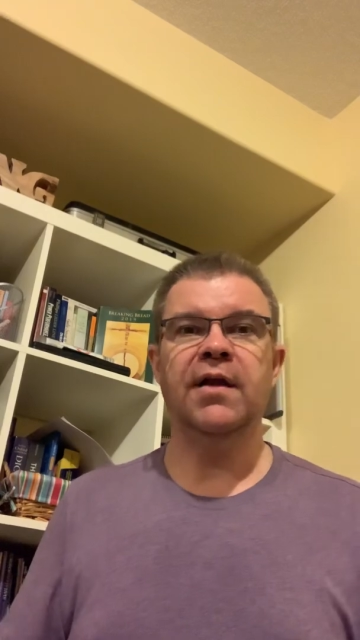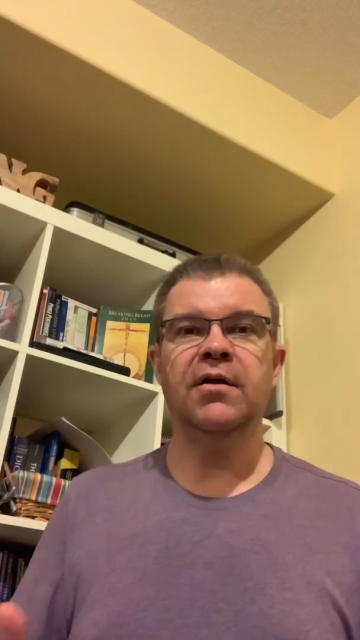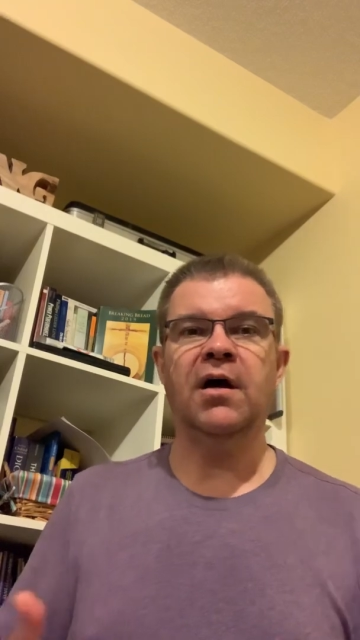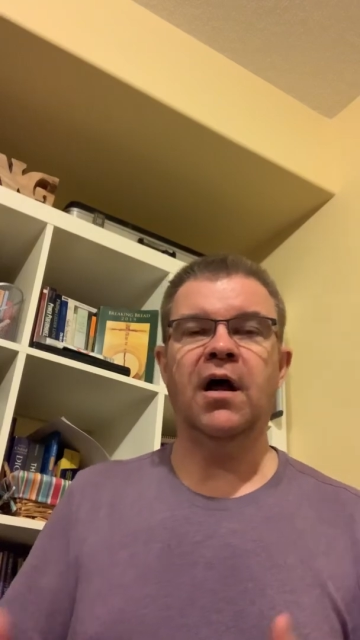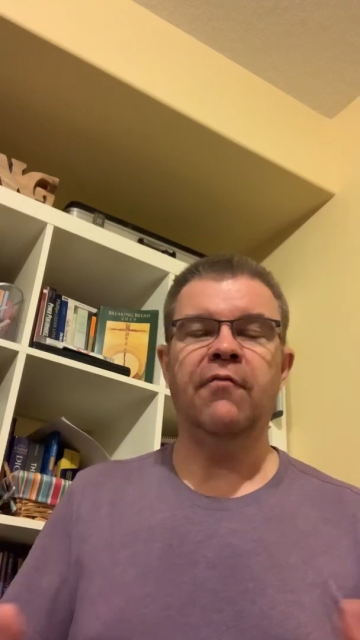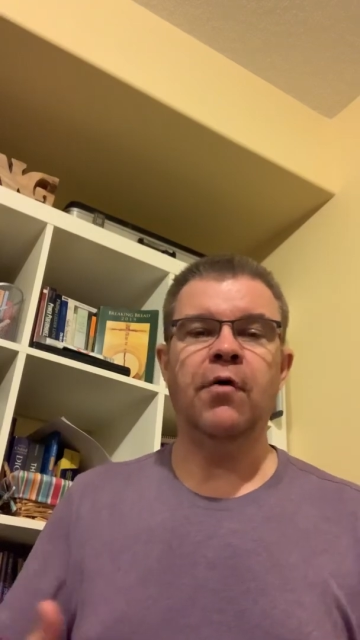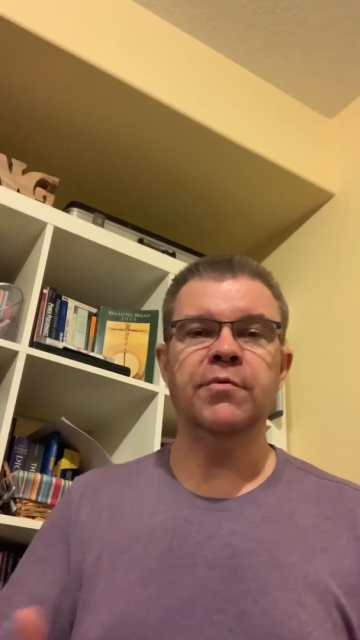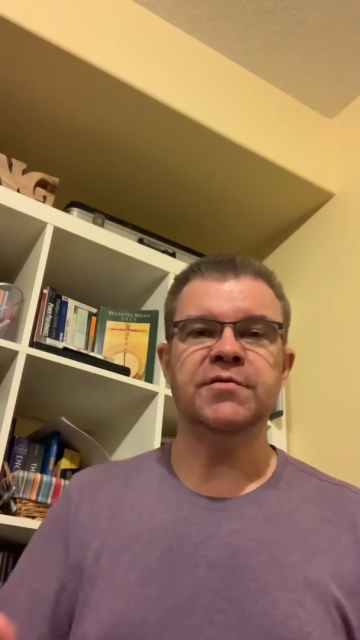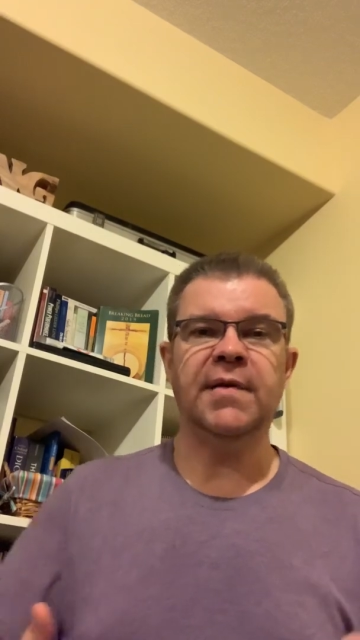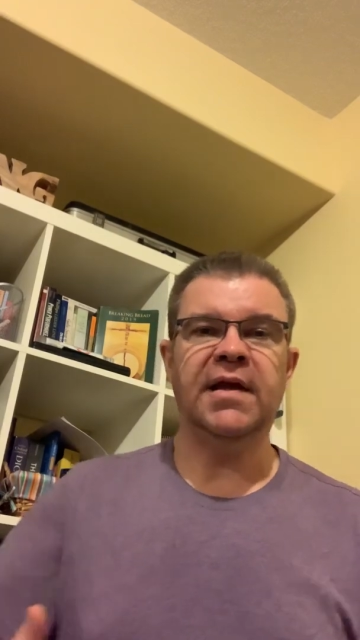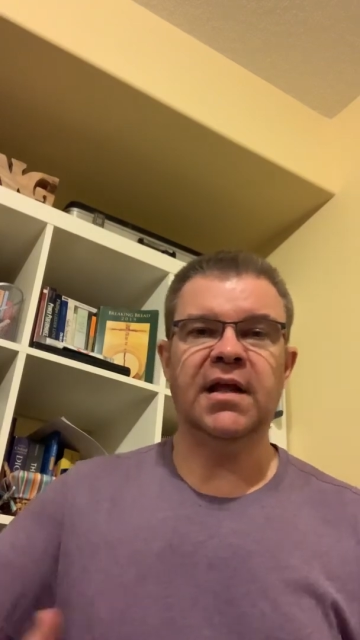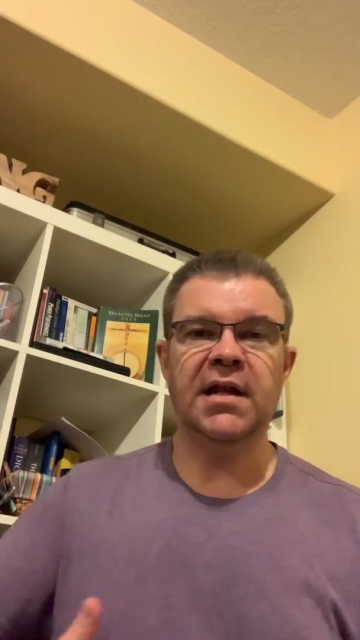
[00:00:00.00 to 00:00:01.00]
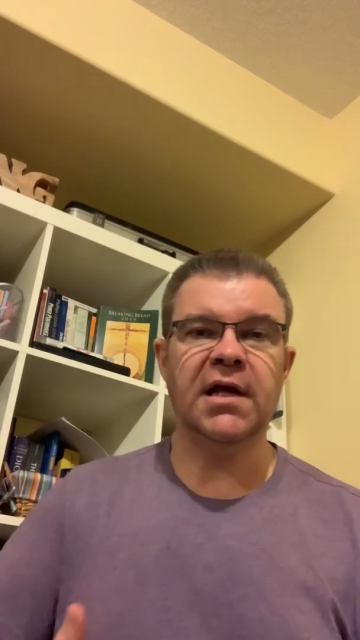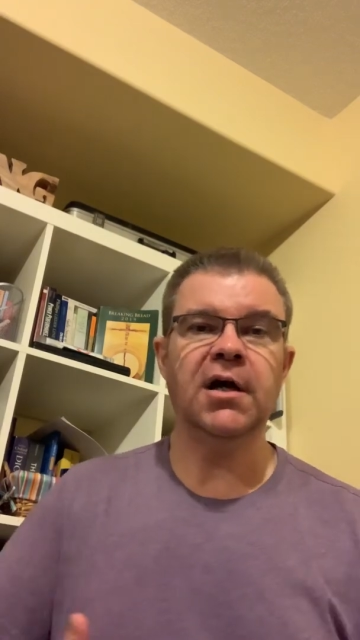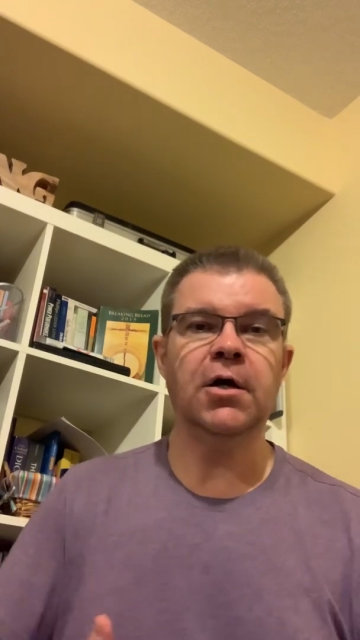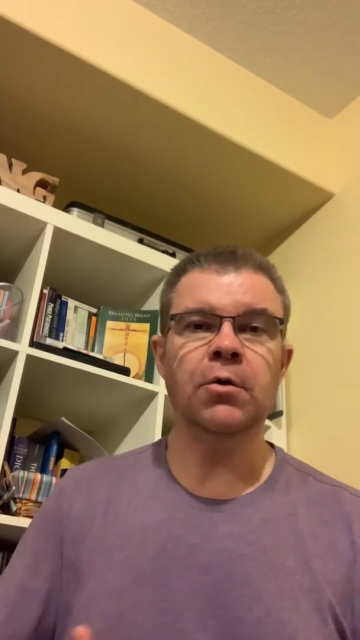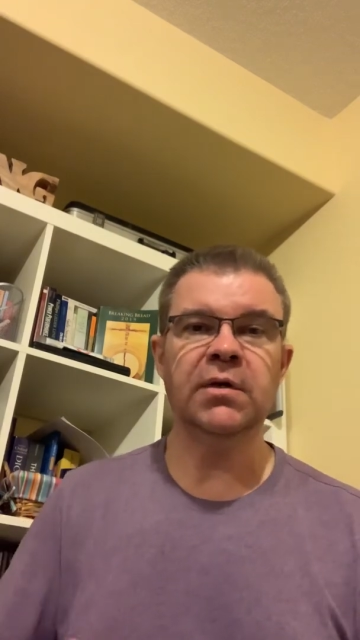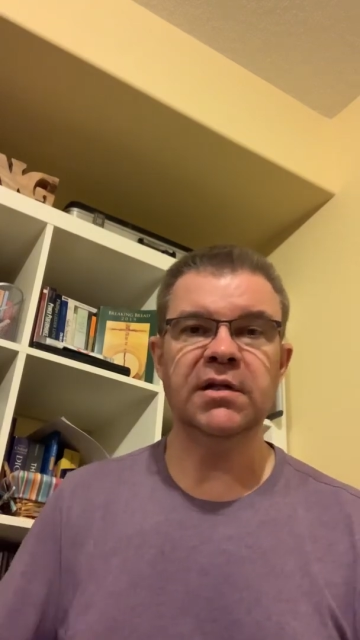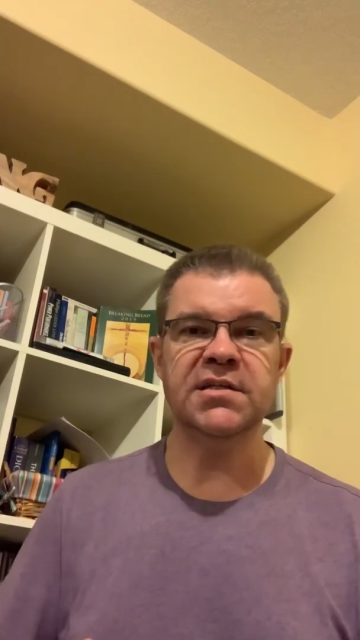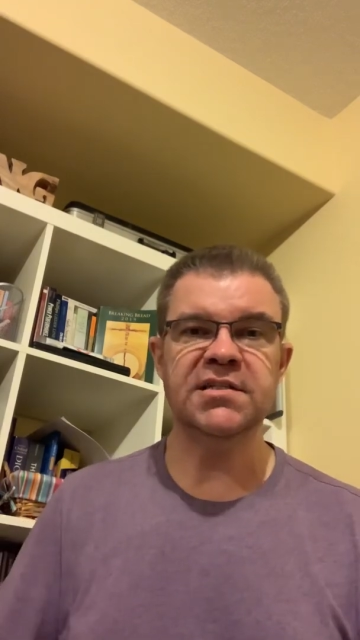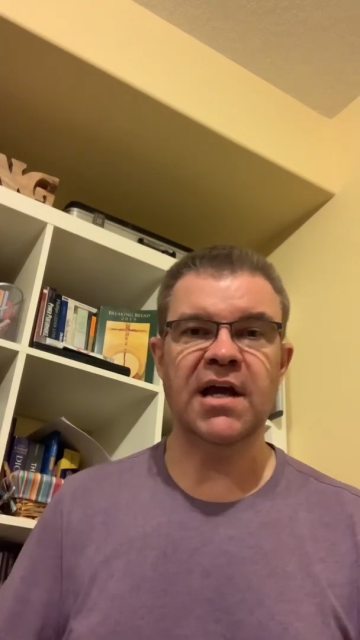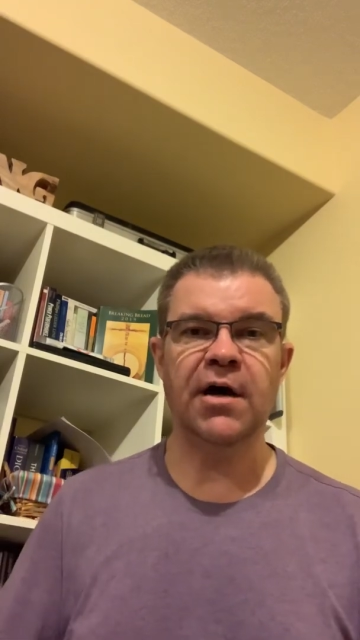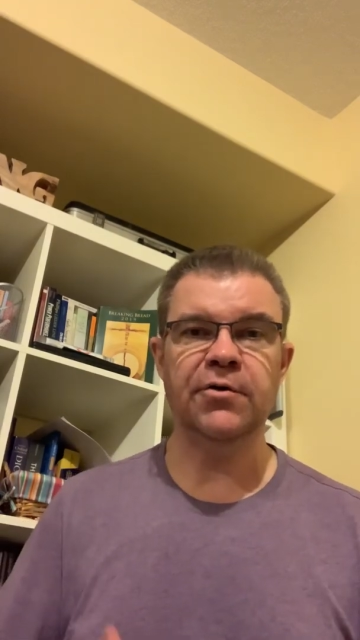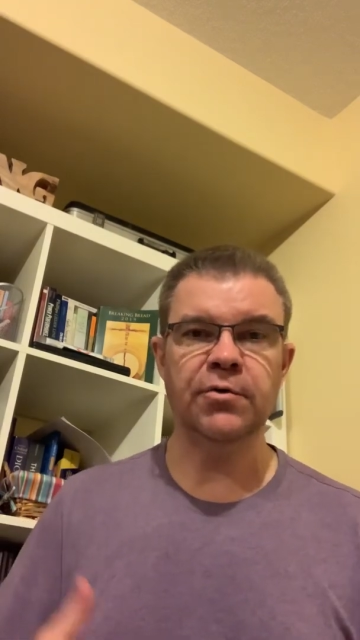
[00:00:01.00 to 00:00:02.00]
You're kind of almost making like a gorilla
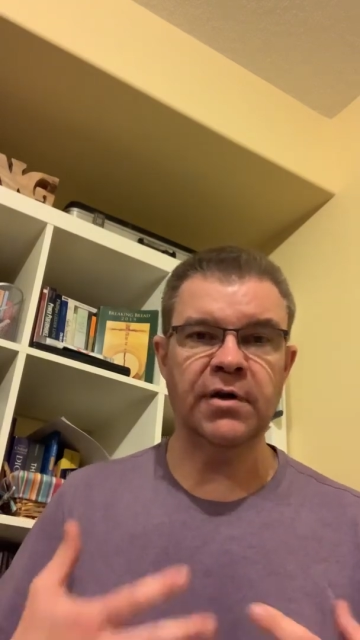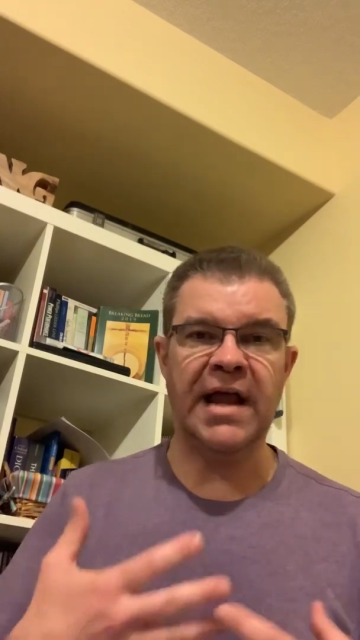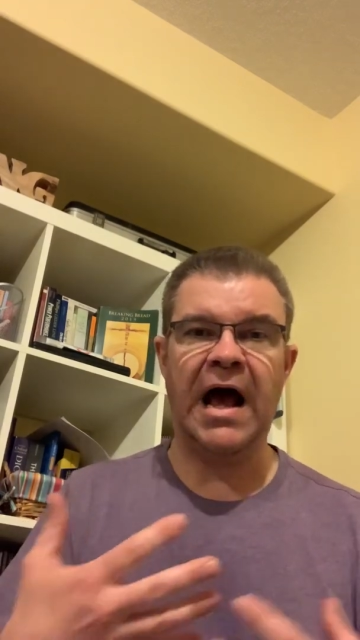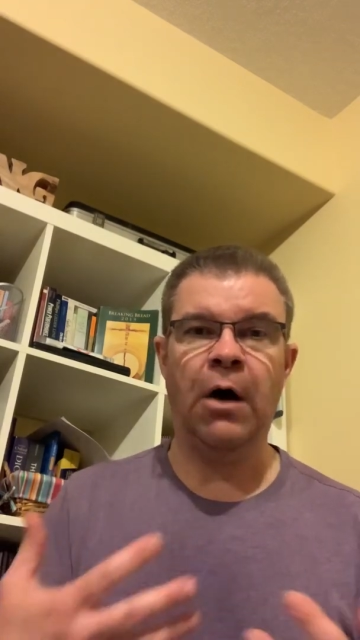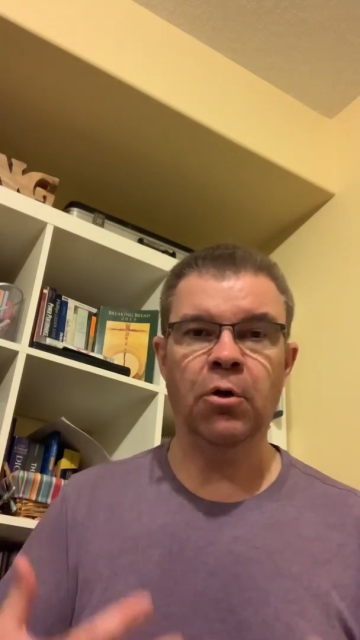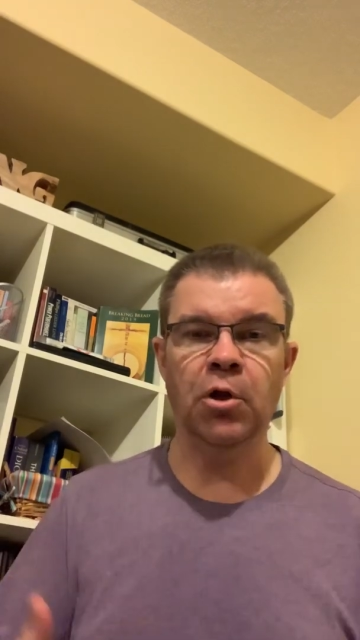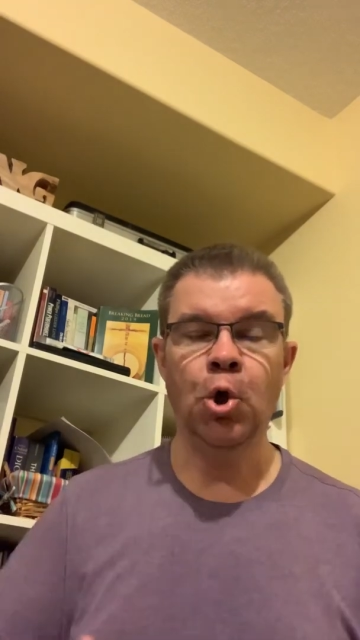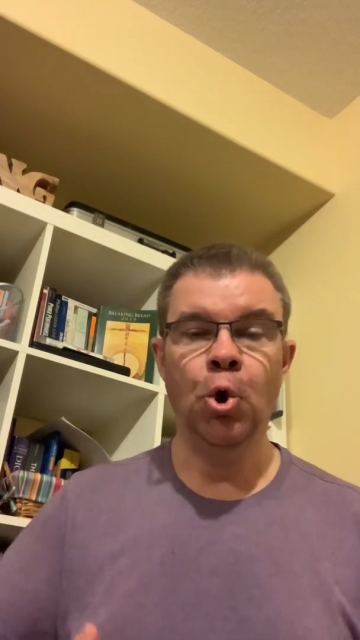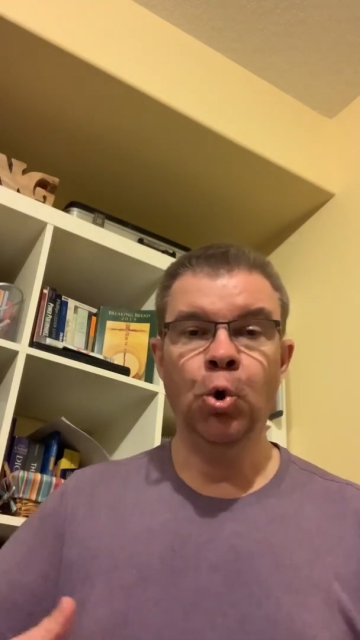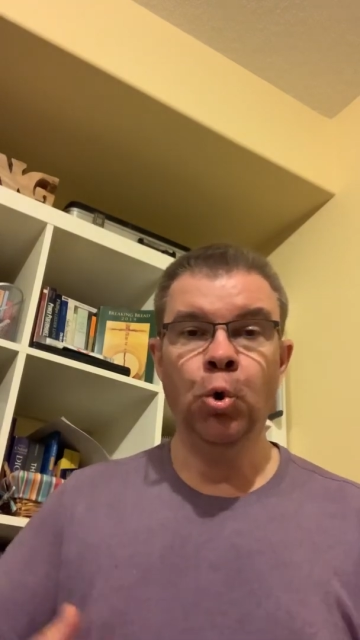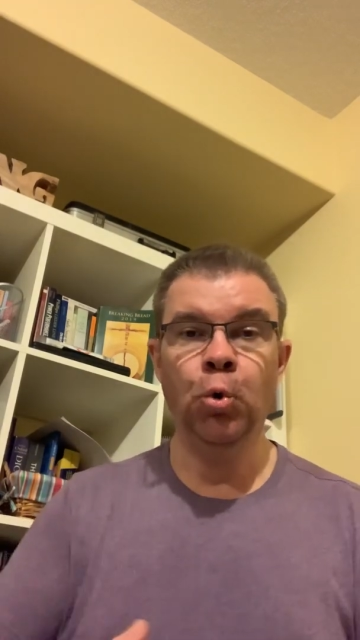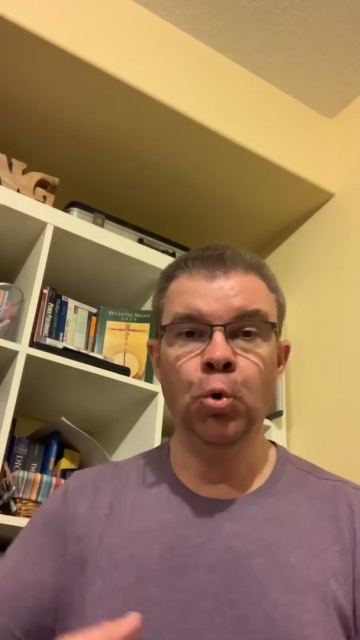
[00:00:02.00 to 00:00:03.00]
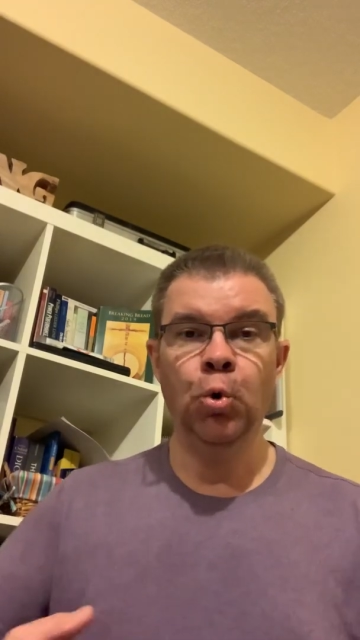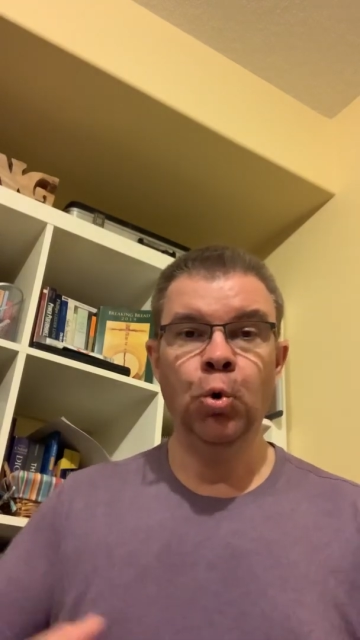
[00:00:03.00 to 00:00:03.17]
sound or an owl. Now